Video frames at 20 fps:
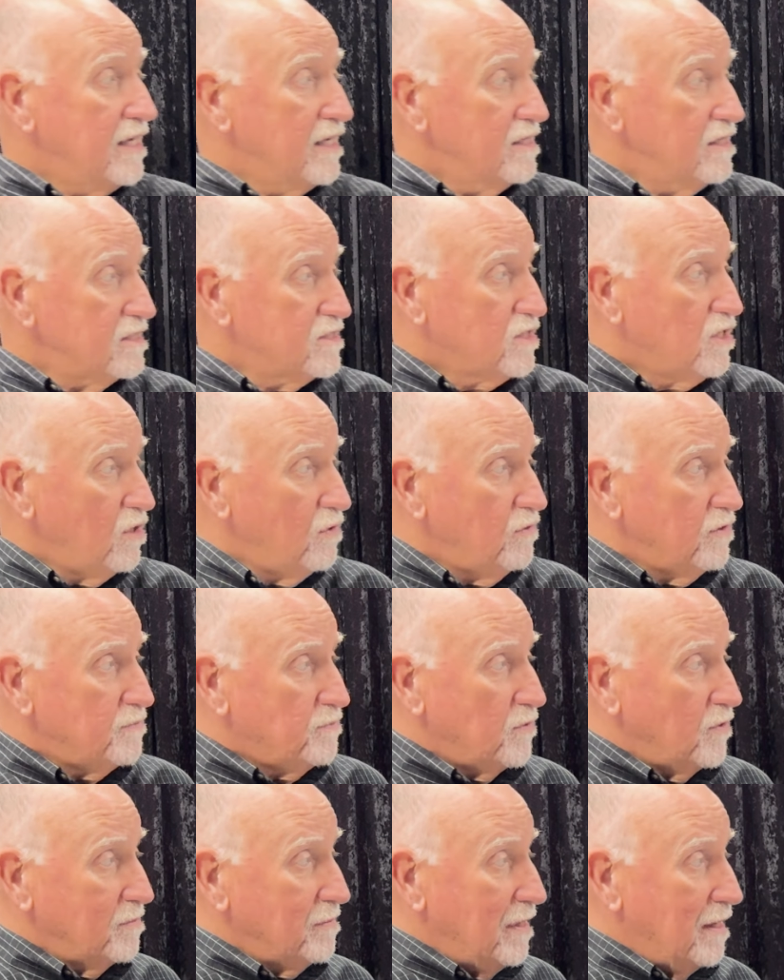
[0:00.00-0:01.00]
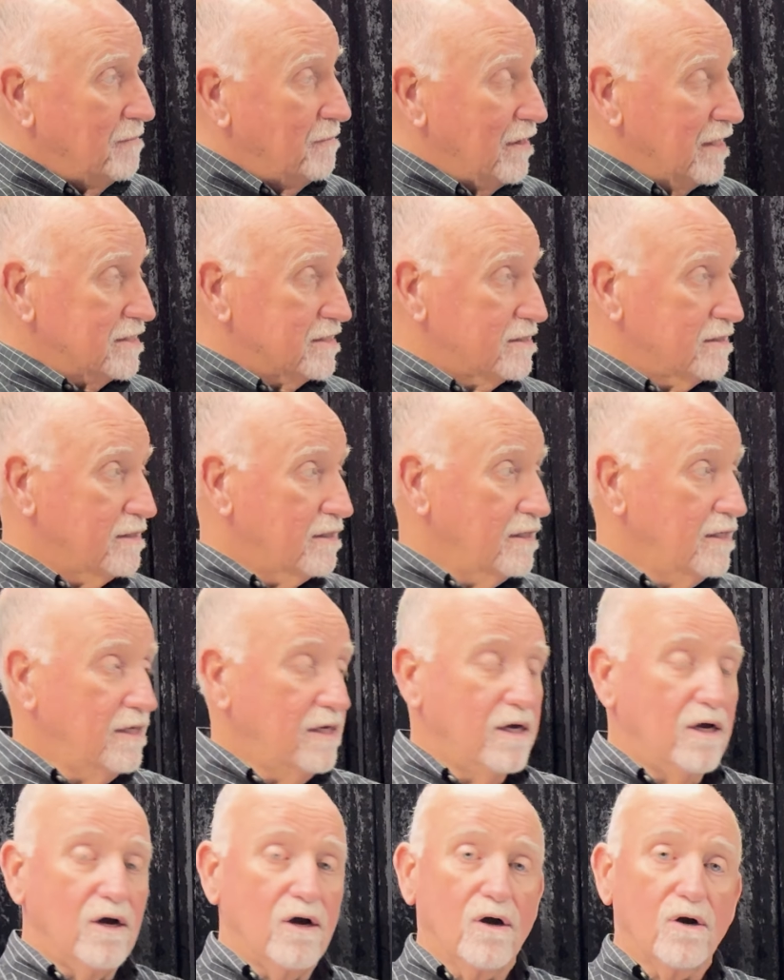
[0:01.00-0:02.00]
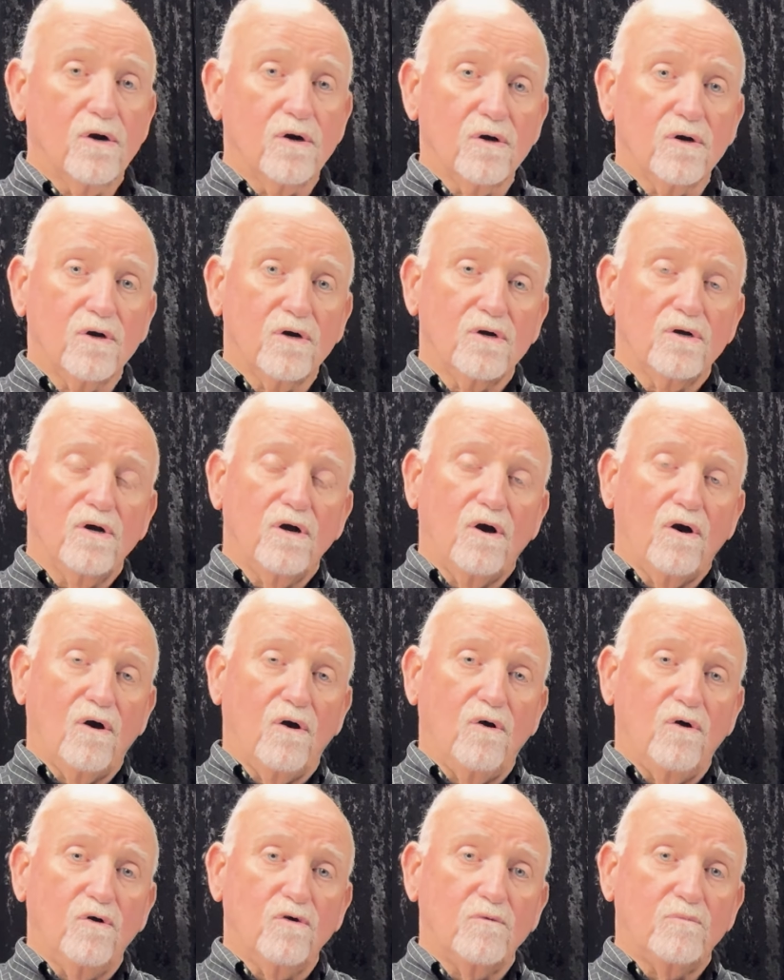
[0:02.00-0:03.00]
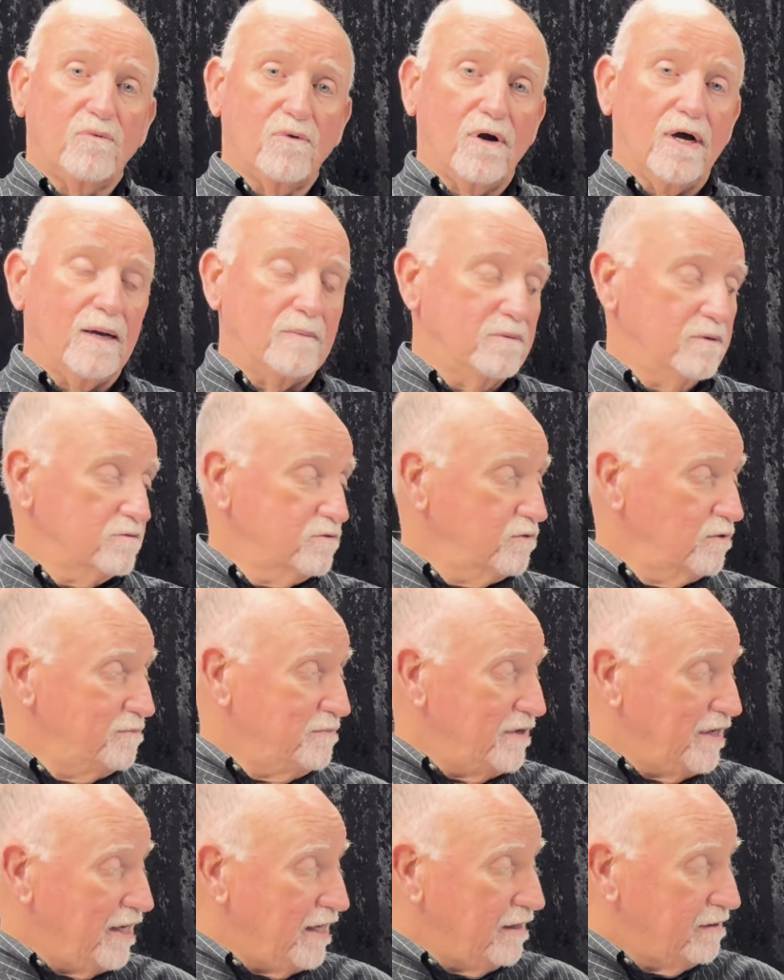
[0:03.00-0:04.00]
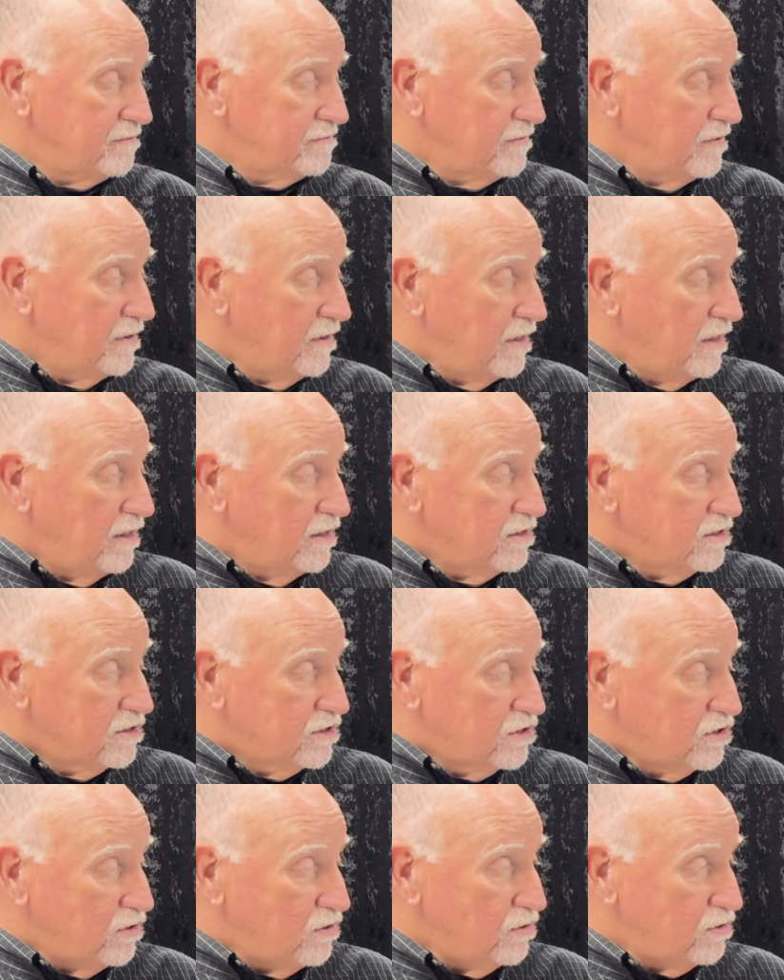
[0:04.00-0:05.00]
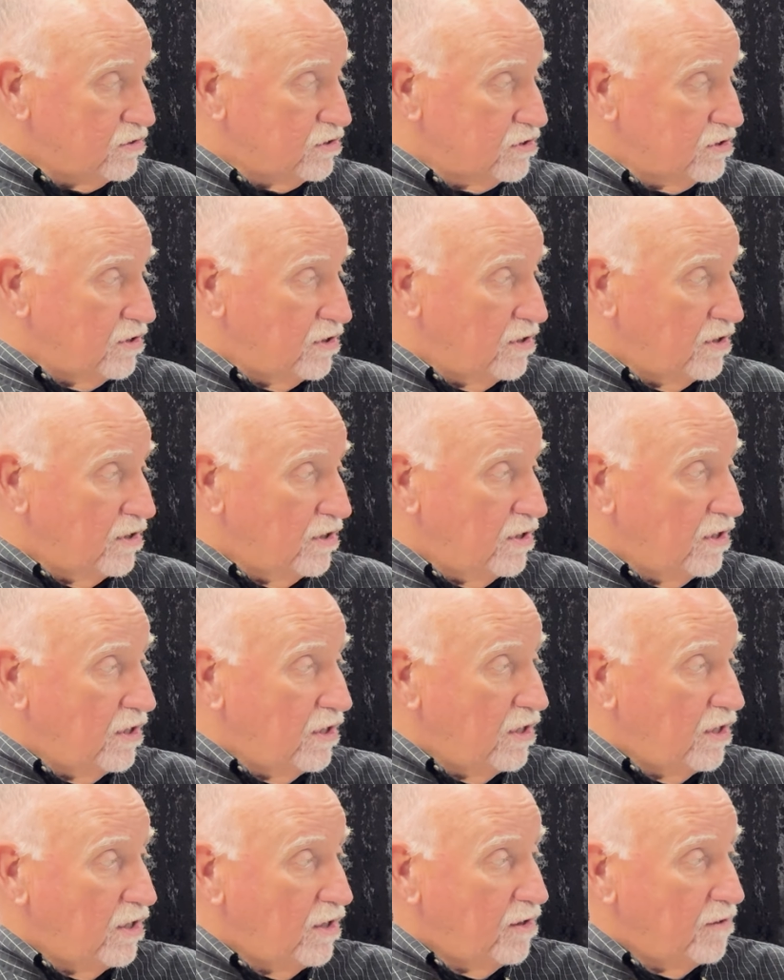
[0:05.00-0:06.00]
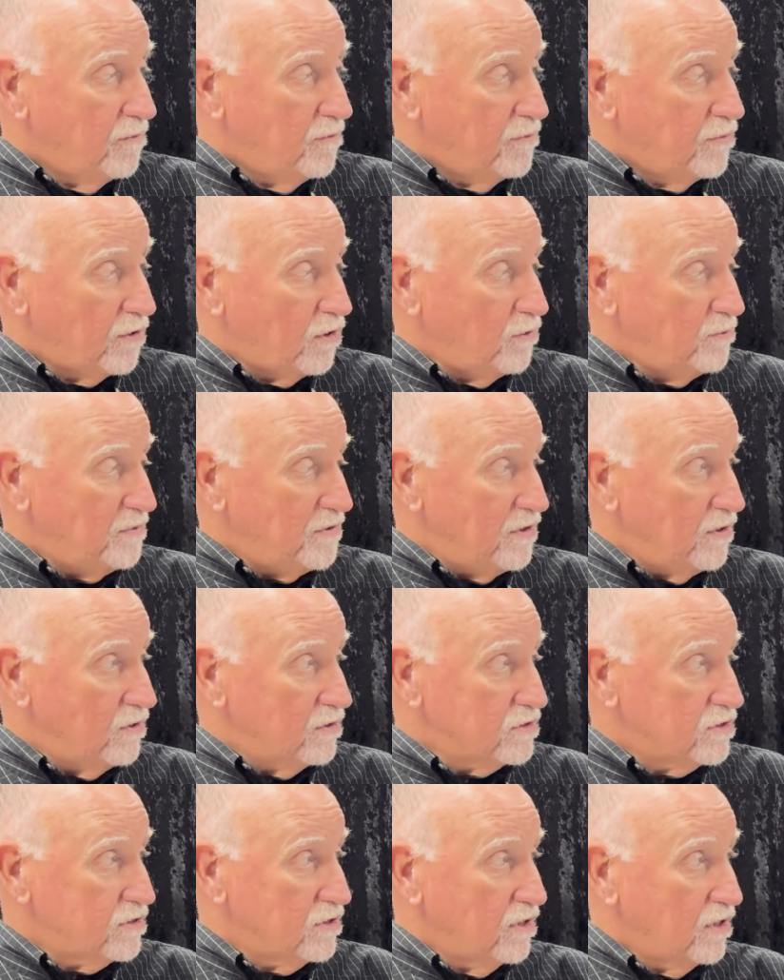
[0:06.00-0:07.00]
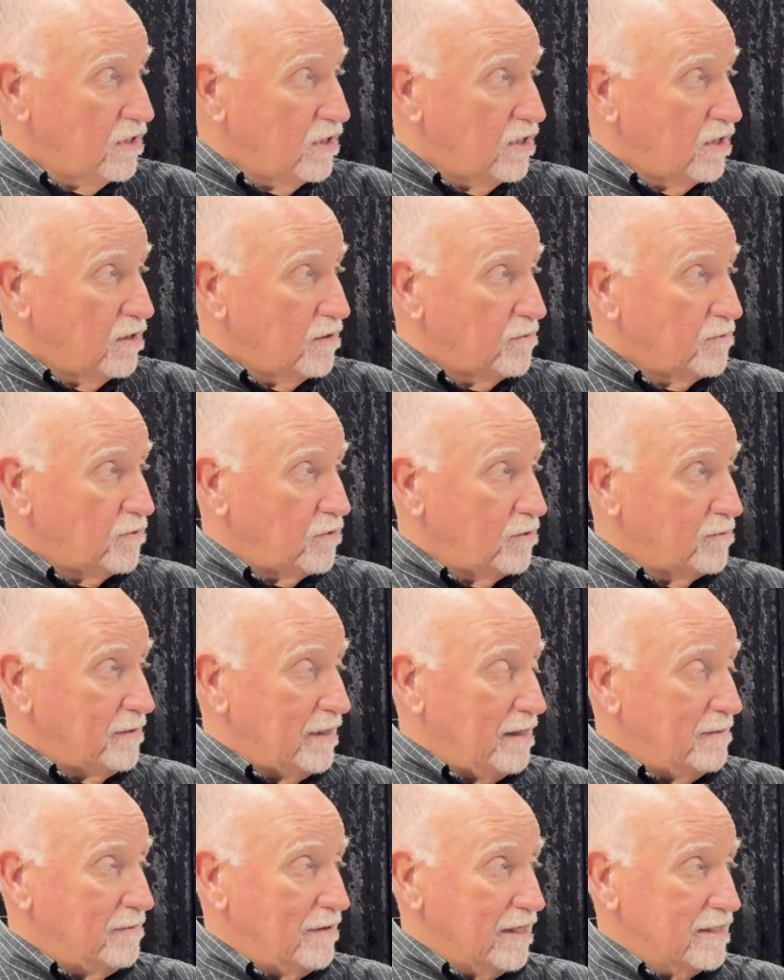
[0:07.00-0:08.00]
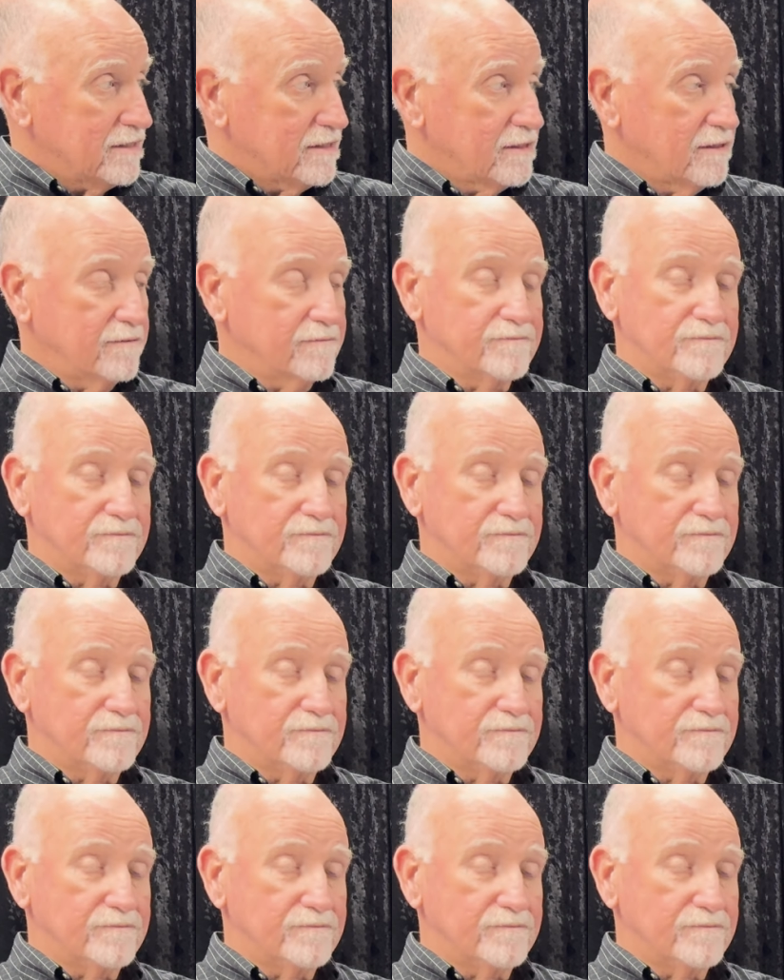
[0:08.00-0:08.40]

Let's go with problemas. Her own problems would be sus propios problemas.